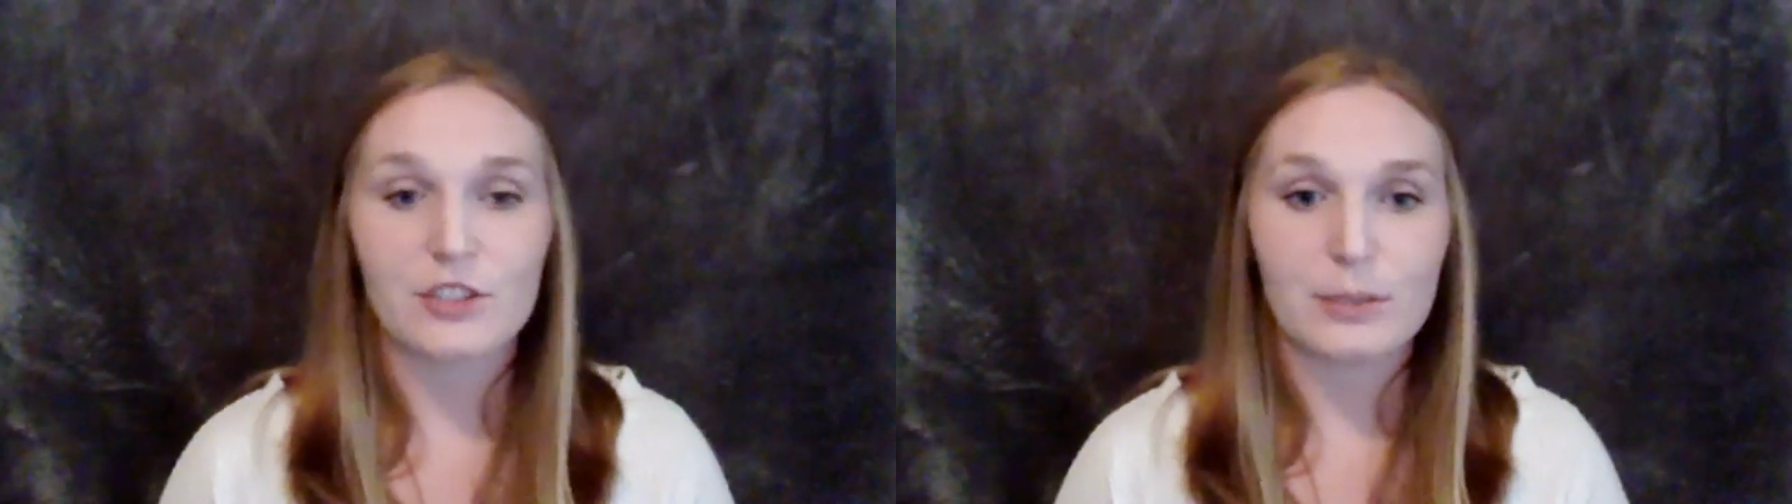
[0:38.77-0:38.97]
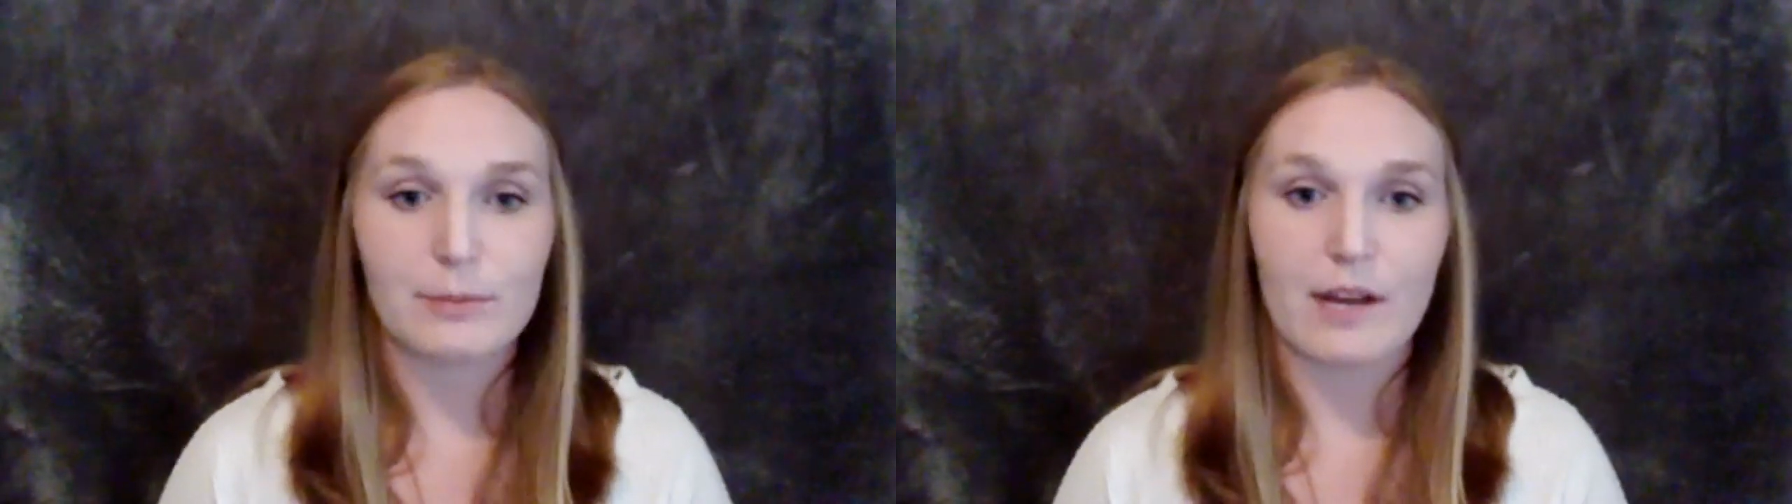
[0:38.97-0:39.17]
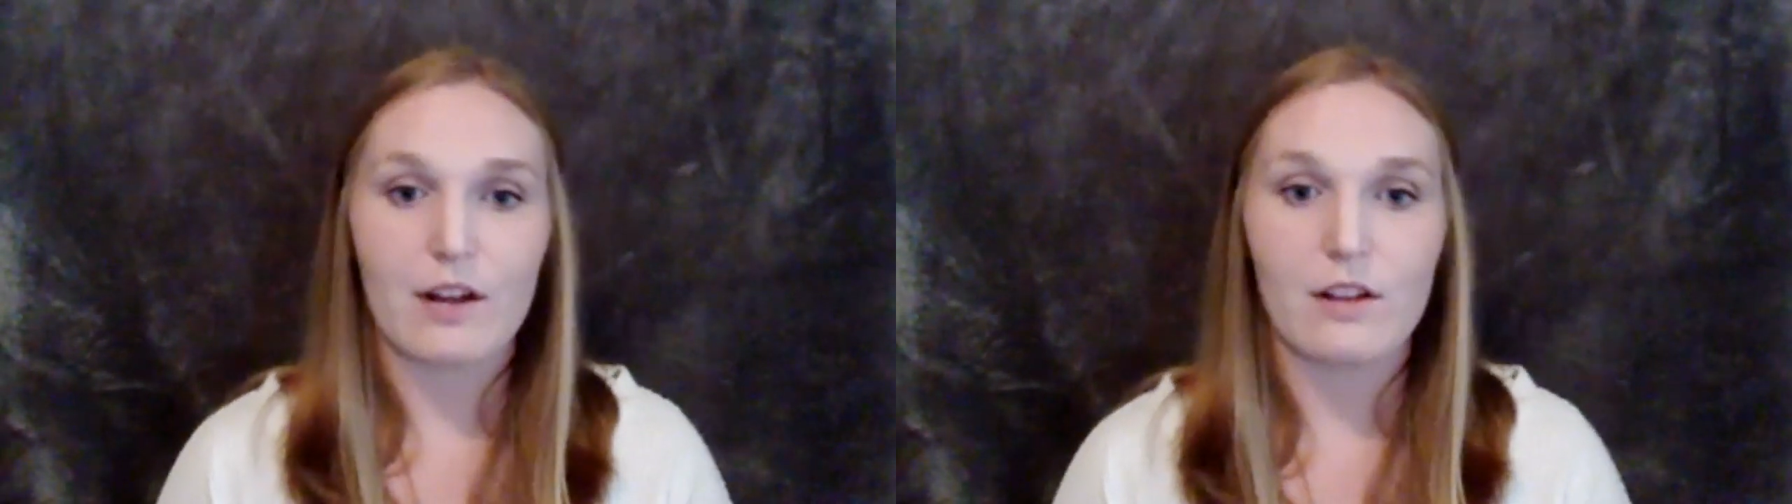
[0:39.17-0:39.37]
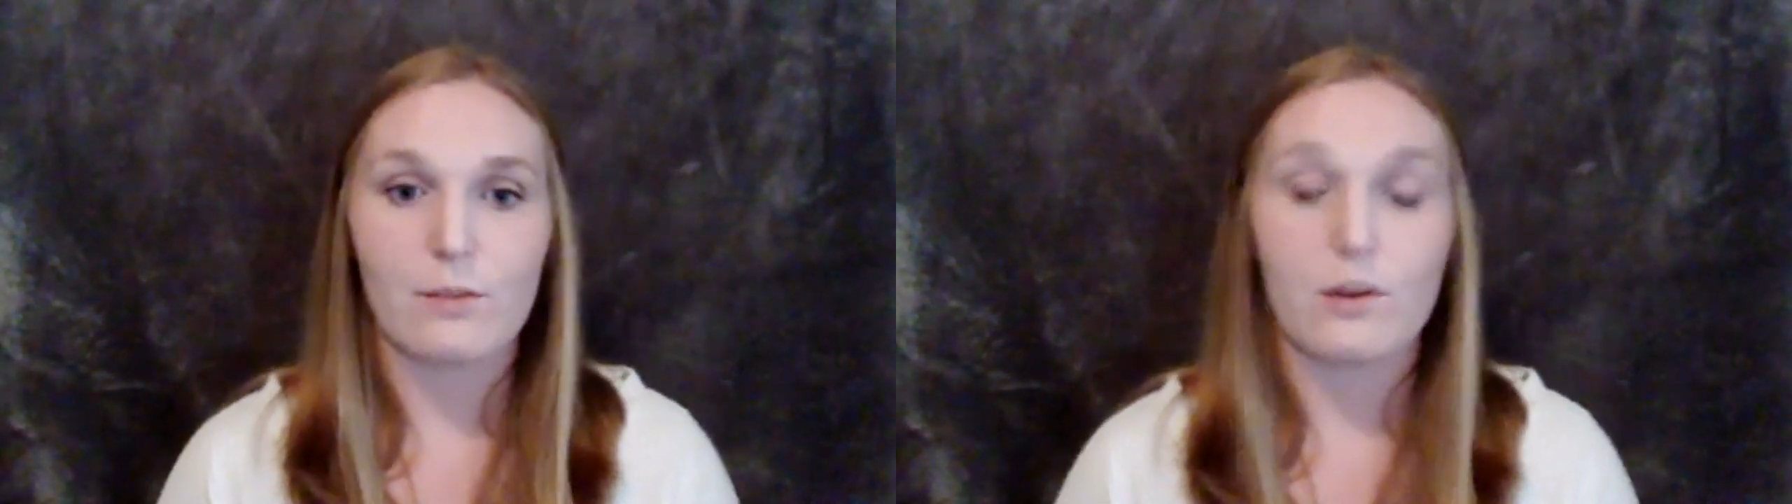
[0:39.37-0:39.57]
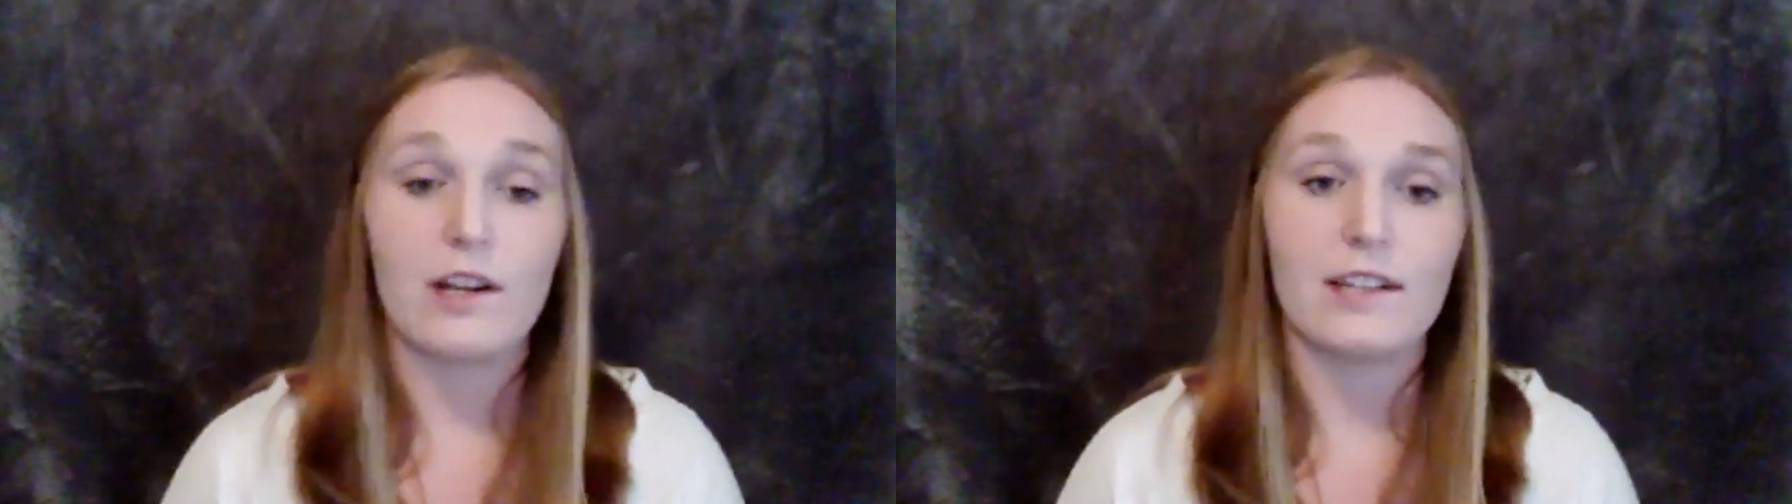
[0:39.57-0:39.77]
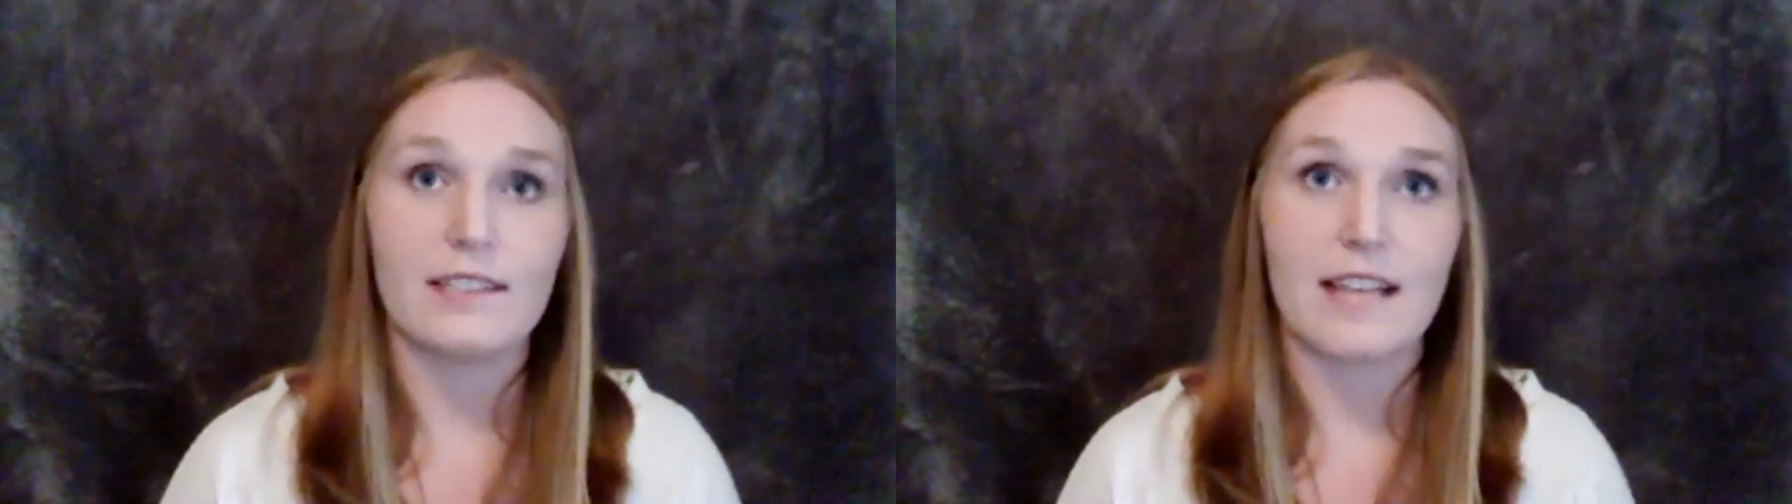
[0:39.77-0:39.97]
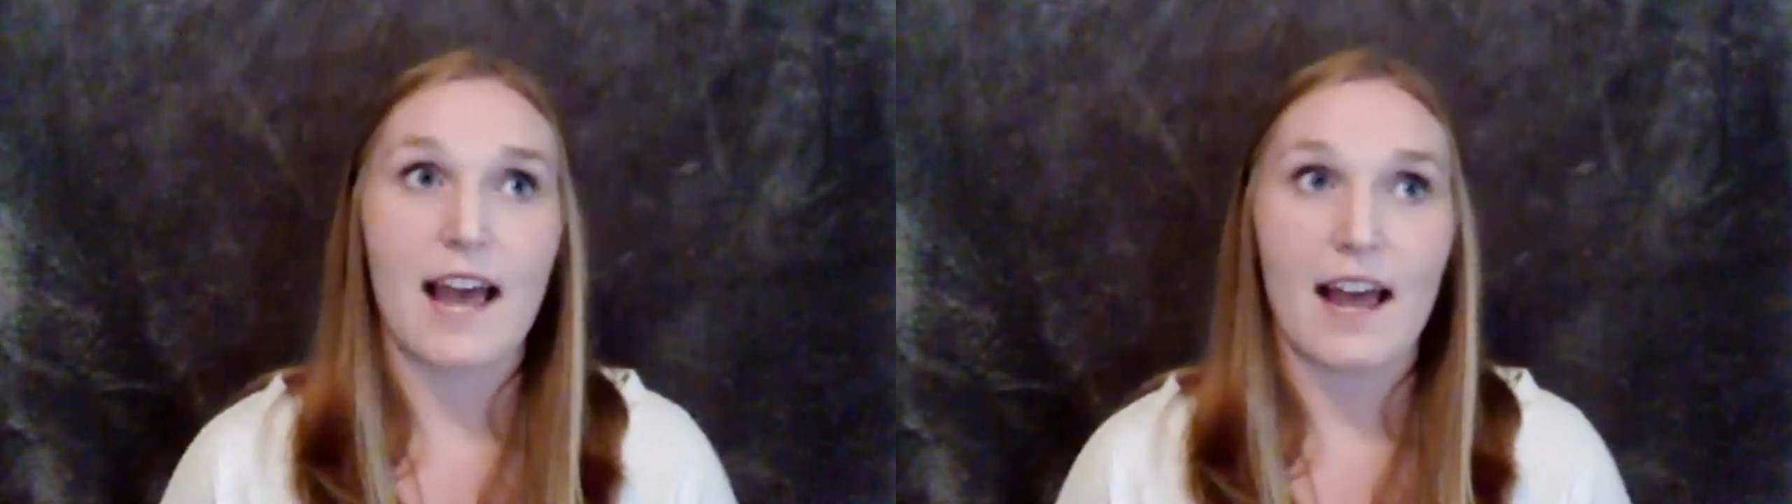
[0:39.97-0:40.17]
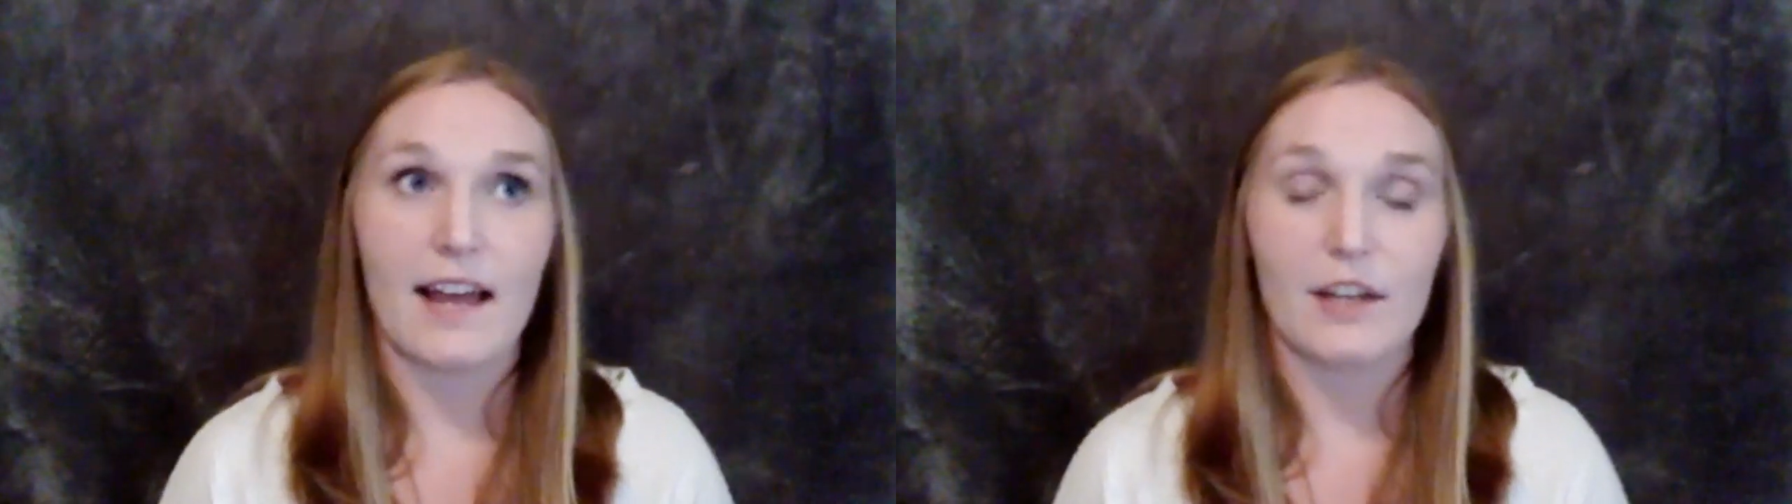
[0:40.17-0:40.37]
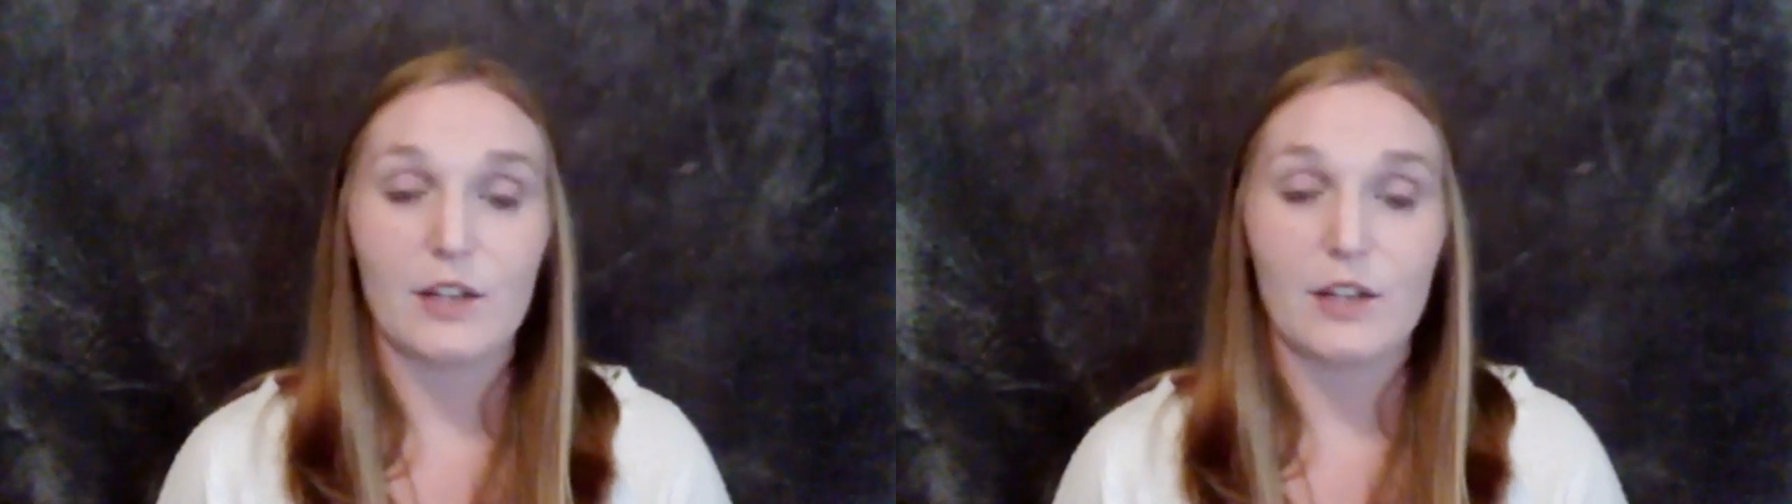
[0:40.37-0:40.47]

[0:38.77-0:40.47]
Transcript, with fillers: LaBelle was at